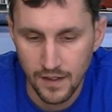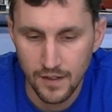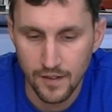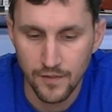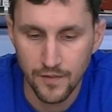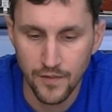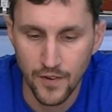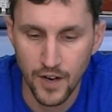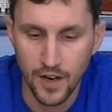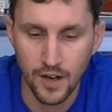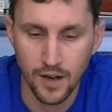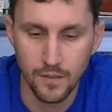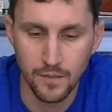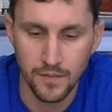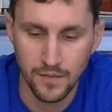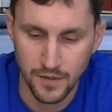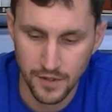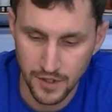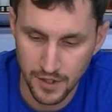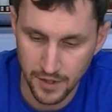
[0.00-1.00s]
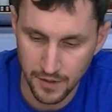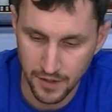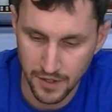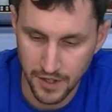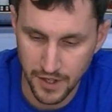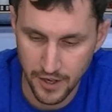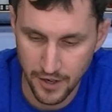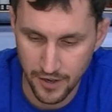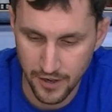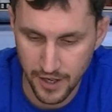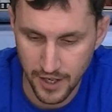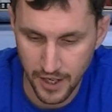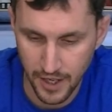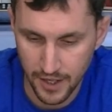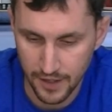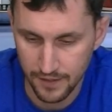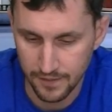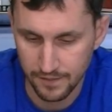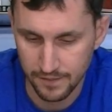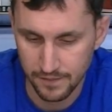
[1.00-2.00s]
from the gear kit.